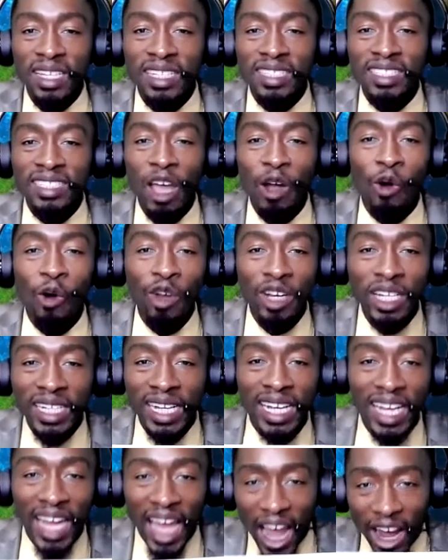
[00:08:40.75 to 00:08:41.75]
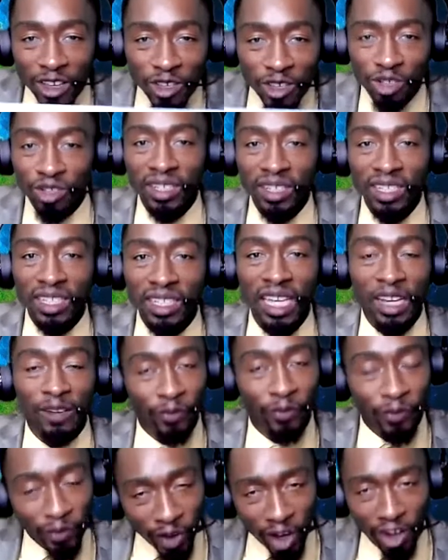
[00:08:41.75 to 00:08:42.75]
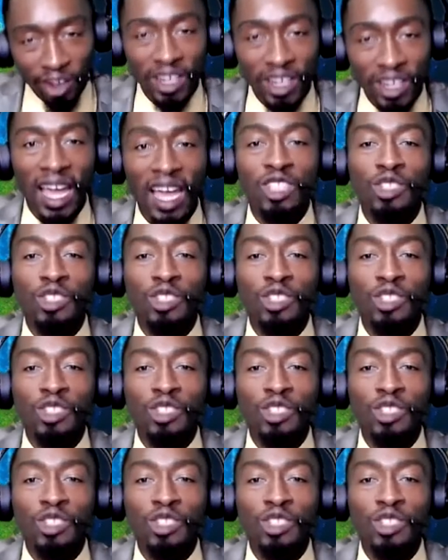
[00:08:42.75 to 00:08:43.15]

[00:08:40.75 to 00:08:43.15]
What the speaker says: They only allow you in Florida